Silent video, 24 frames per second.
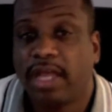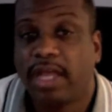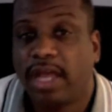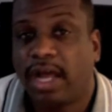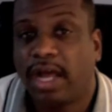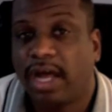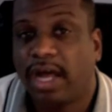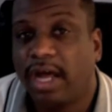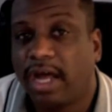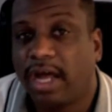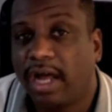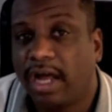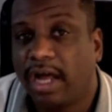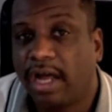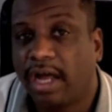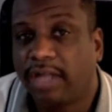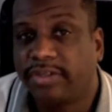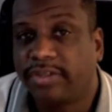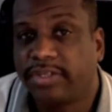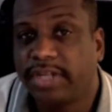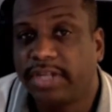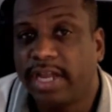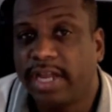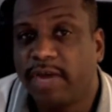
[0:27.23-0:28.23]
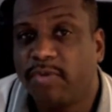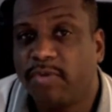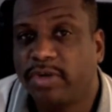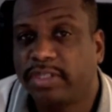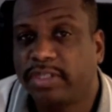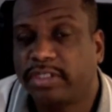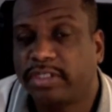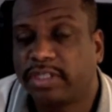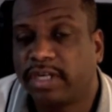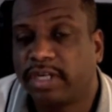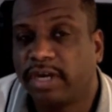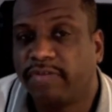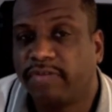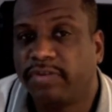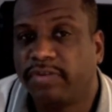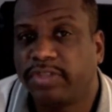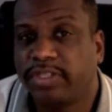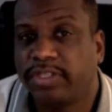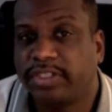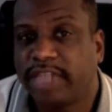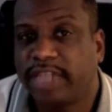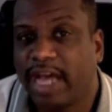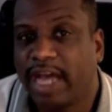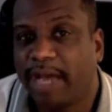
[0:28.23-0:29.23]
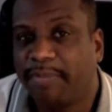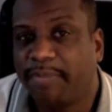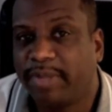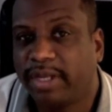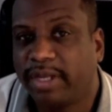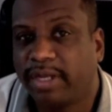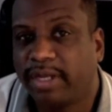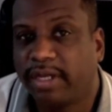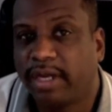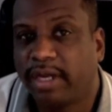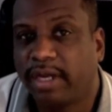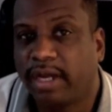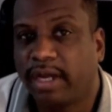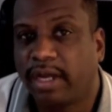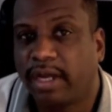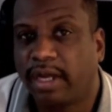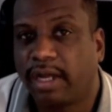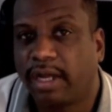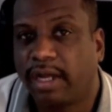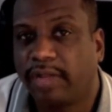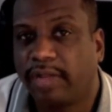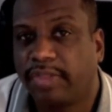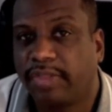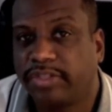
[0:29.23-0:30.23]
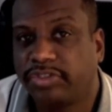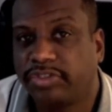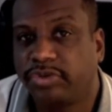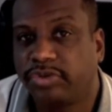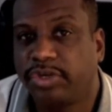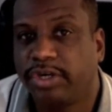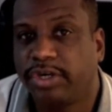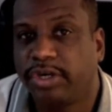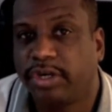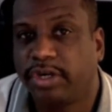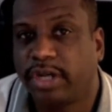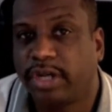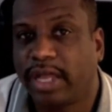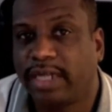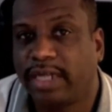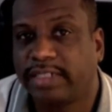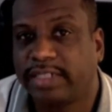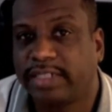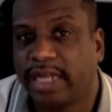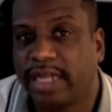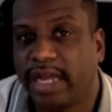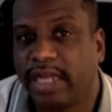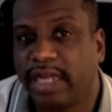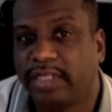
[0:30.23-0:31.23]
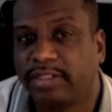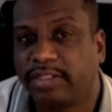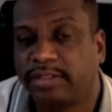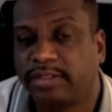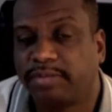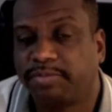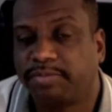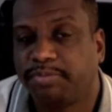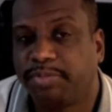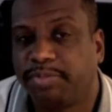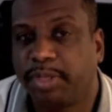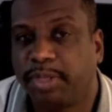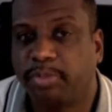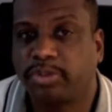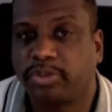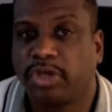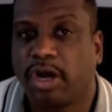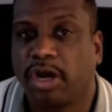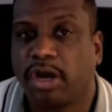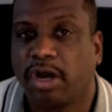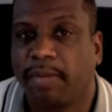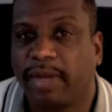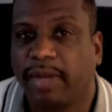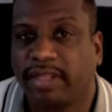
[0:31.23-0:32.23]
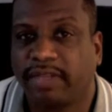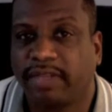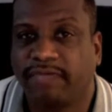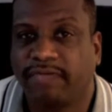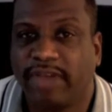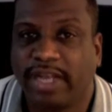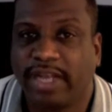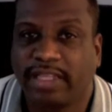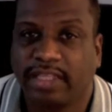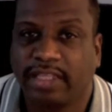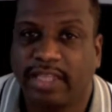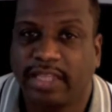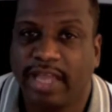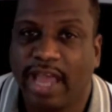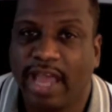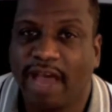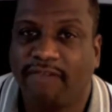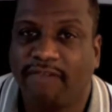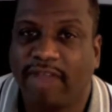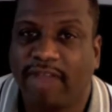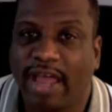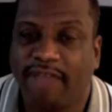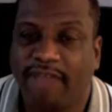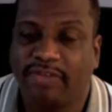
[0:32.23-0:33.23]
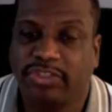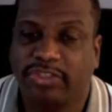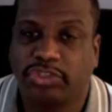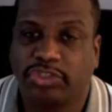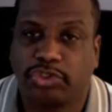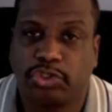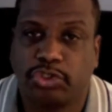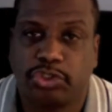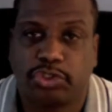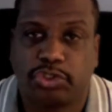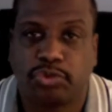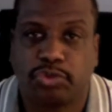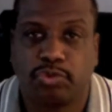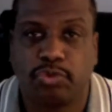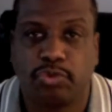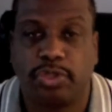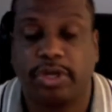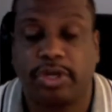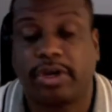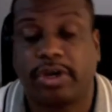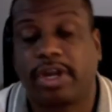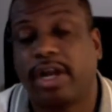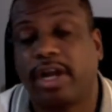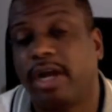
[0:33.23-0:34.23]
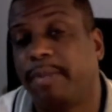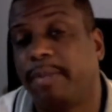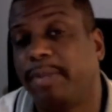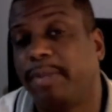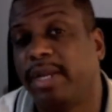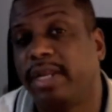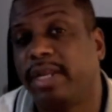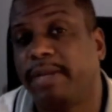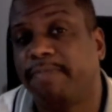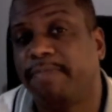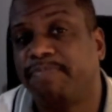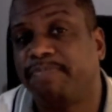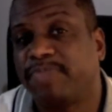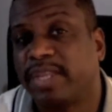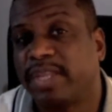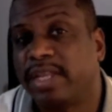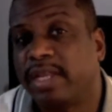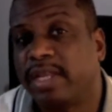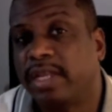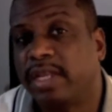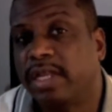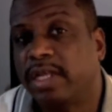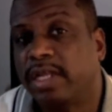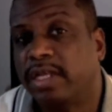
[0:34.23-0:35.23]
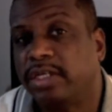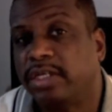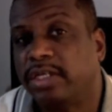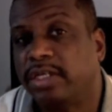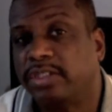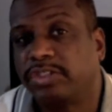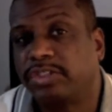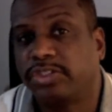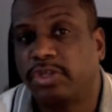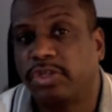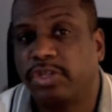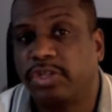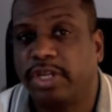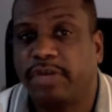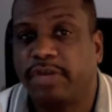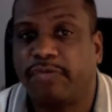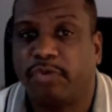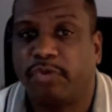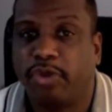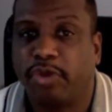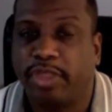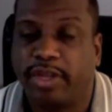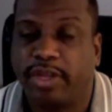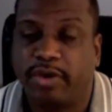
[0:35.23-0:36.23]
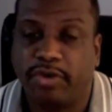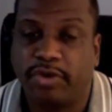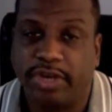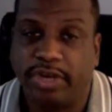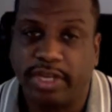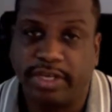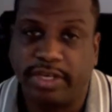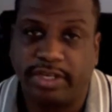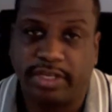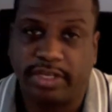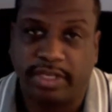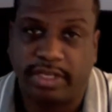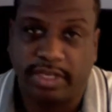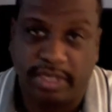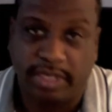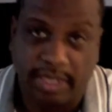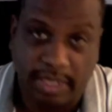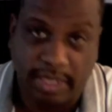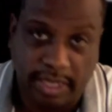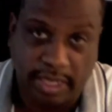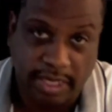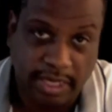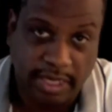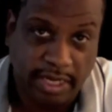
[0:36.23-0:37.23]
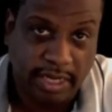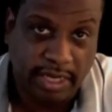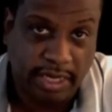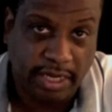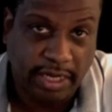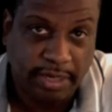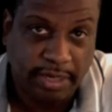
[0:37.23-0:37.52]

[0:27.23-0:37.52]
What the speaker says: Today I wanted to cover the topic that you'll hear a lot of times. People talk about the fact that they have life insurance through their company, so therefore they don't need to get any.